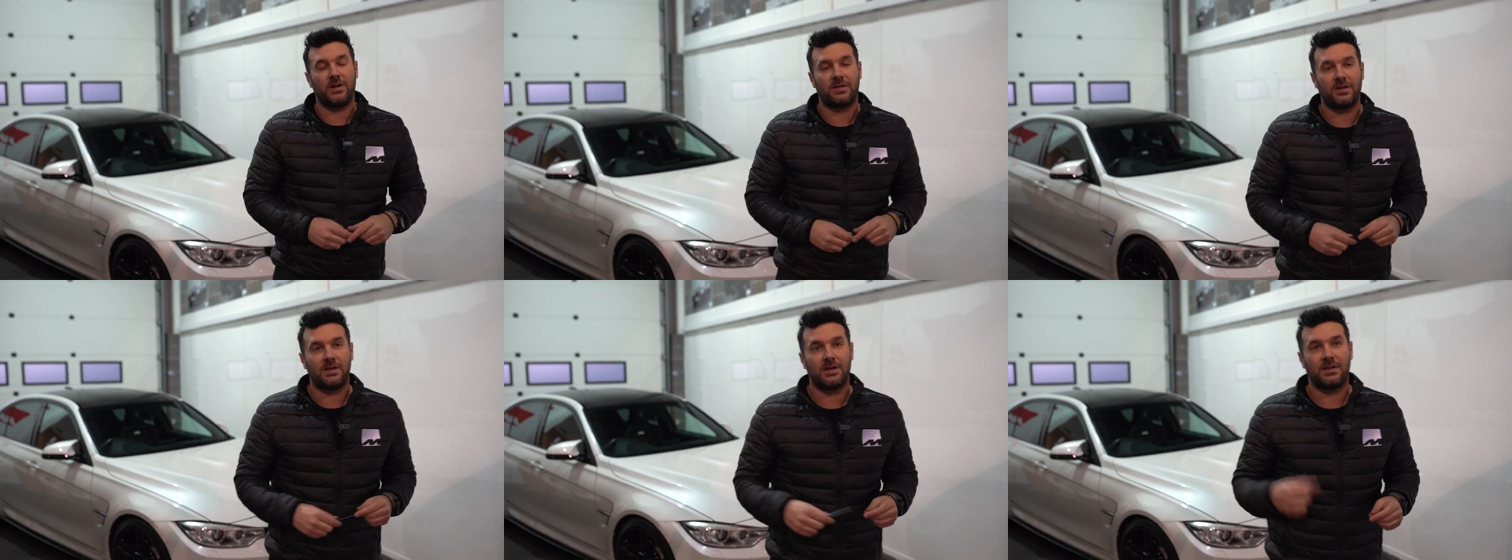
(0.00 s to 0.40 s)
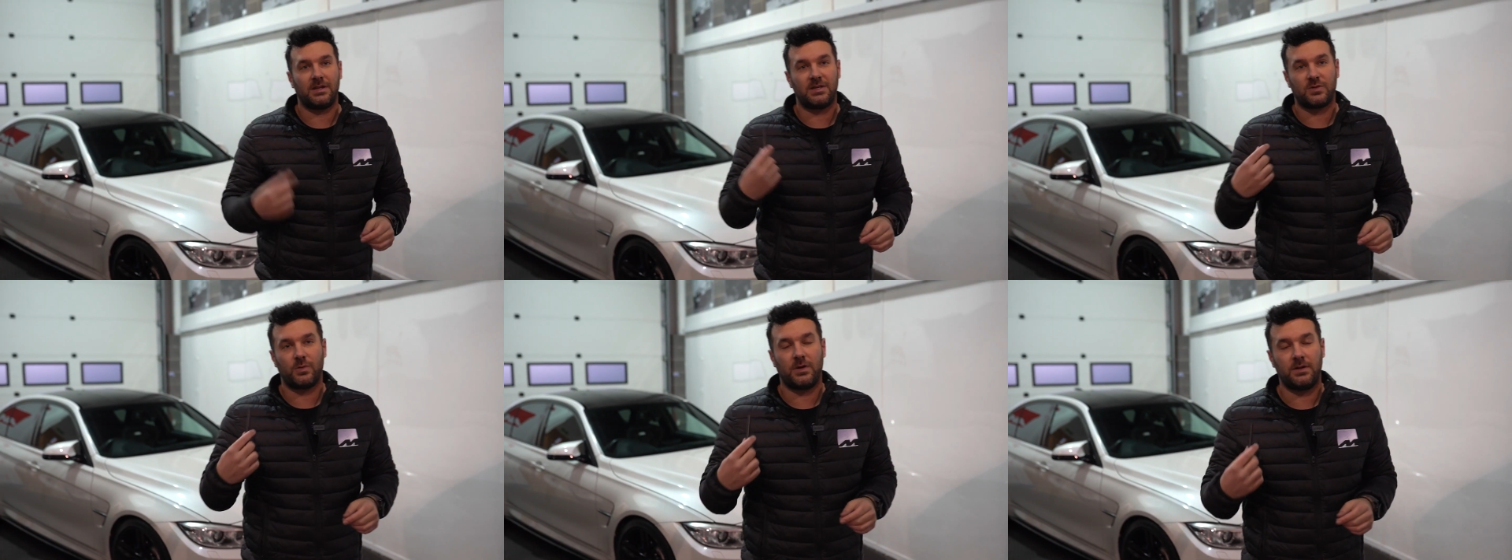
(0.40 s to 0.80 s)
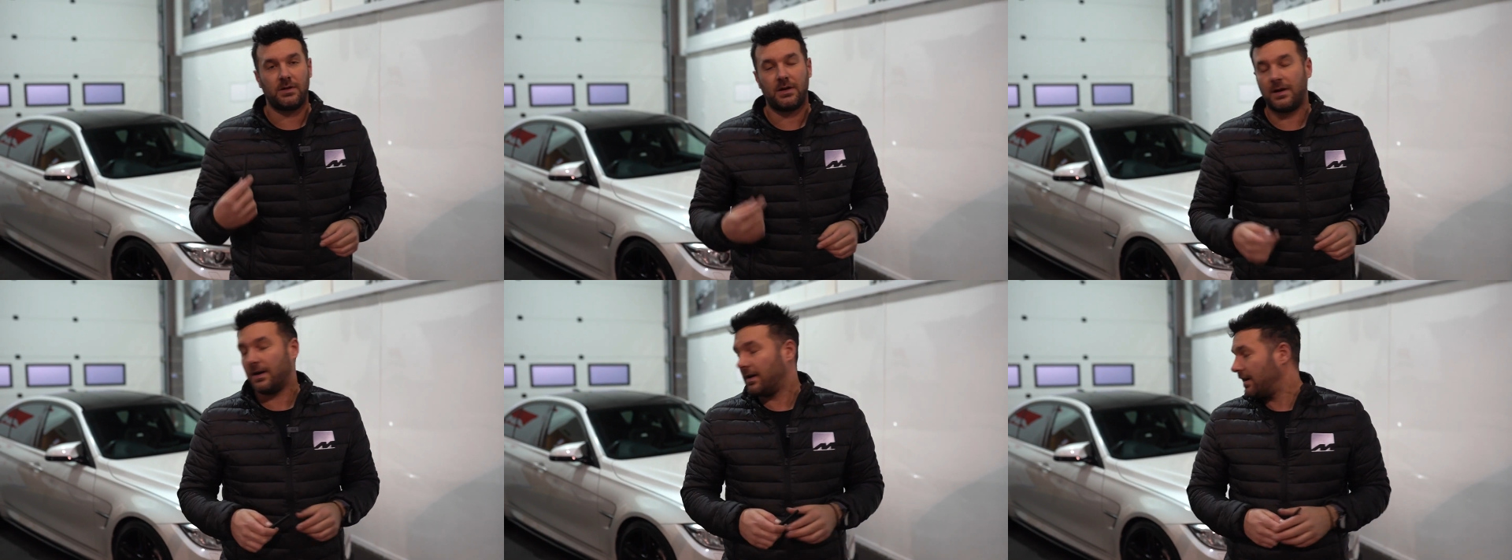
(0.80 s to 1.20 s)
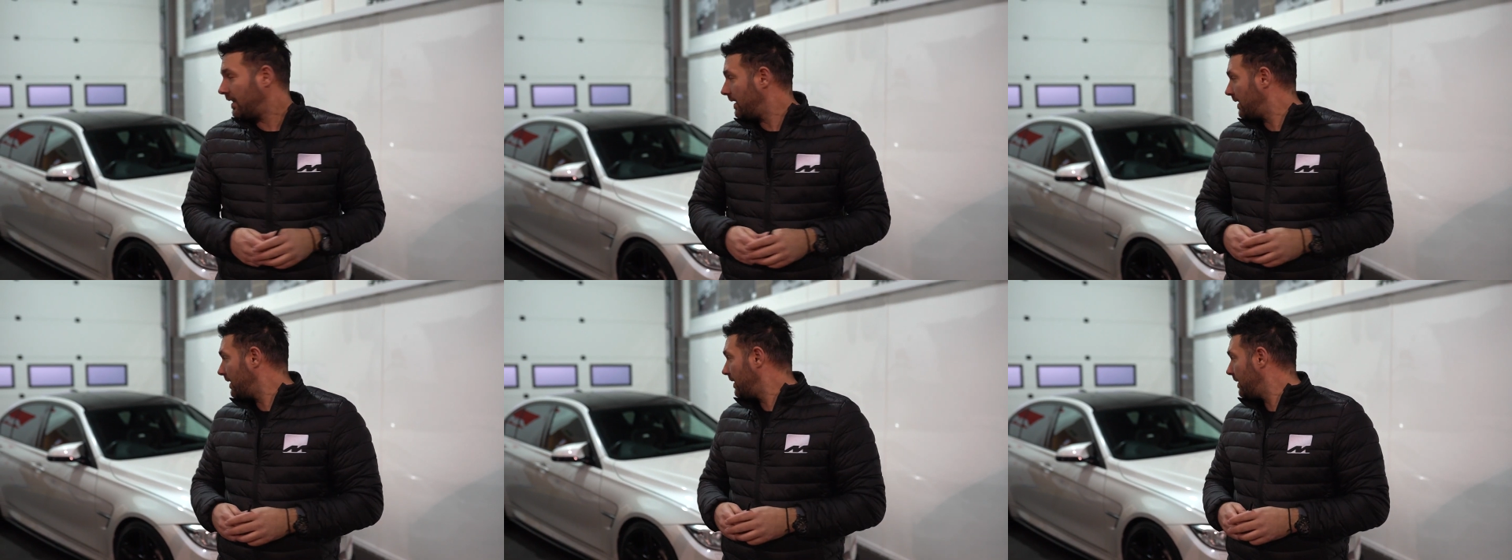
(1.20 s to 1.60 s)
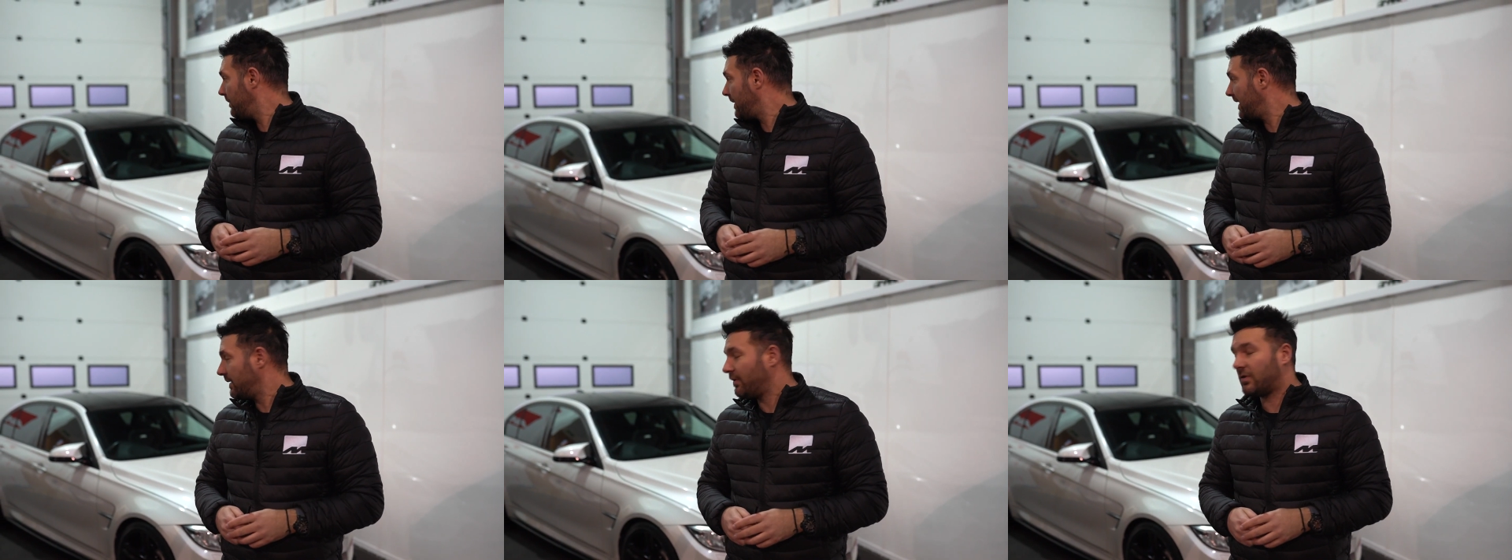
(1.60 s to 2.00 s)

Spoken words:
you think of this one. And then